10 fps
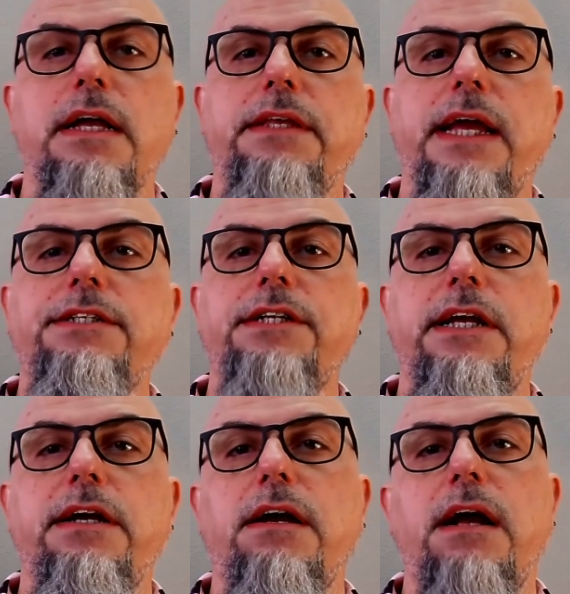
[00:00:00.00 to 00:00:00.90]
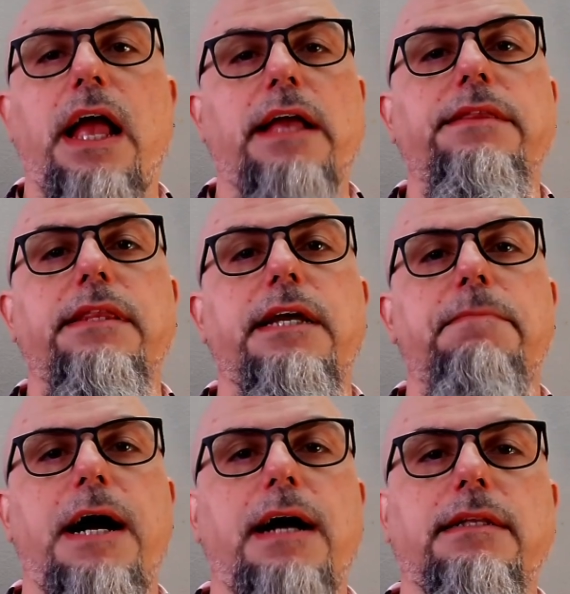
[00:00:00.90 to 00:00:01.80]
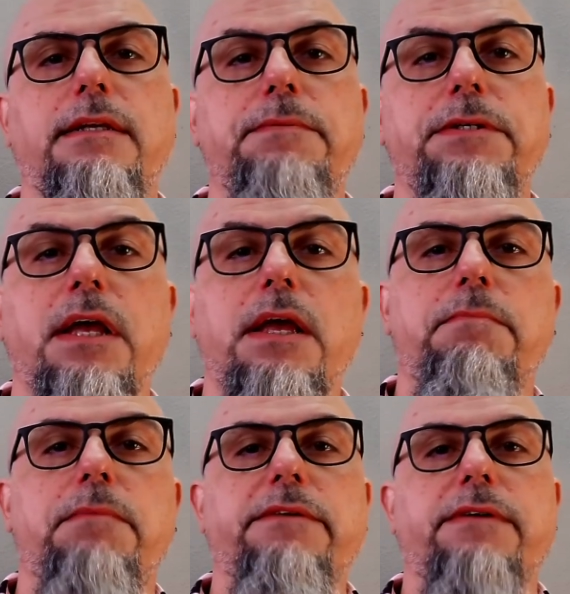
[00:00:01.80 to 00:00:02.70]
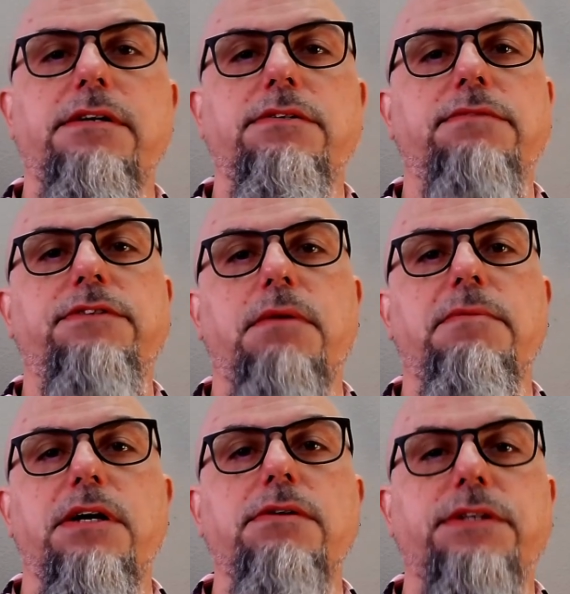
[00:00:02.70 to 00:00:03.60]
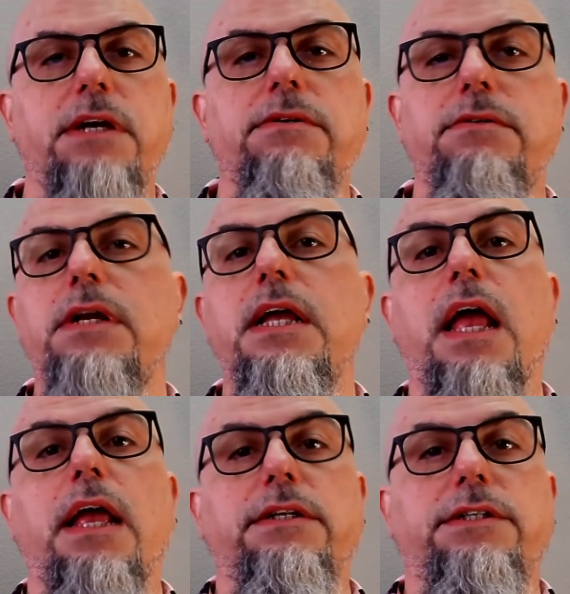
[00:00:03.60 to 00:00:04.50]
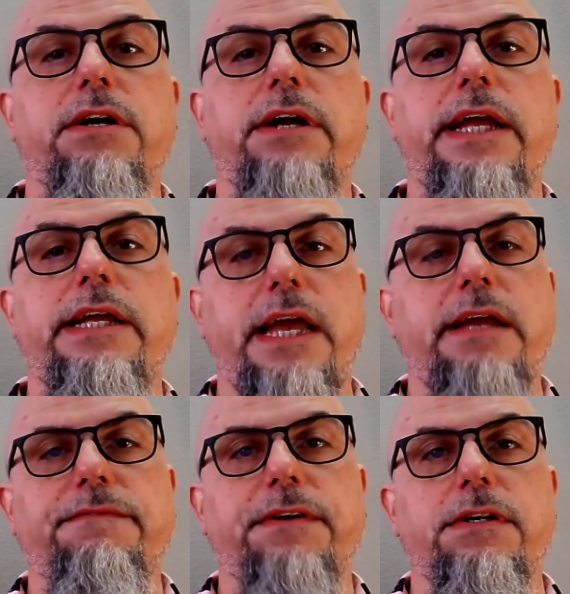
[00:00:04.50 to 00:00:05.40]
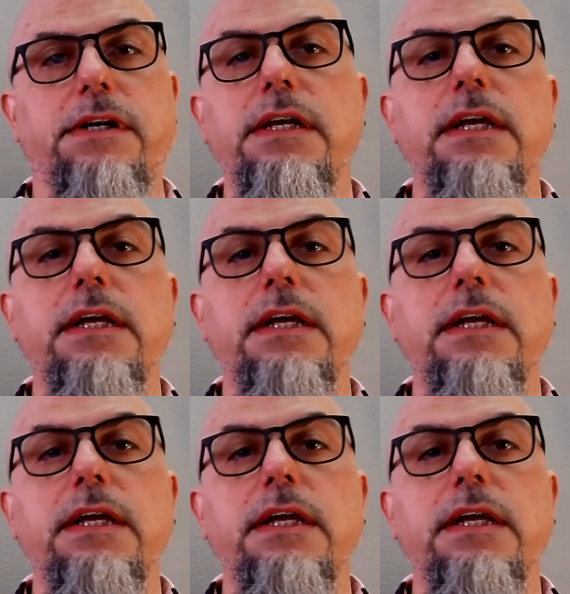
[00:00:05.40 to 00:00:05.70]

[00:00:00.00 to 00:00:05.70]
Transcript: The Engineer and the Apocalypse, by writers of Sherman Oaks' own Jerry Gainford.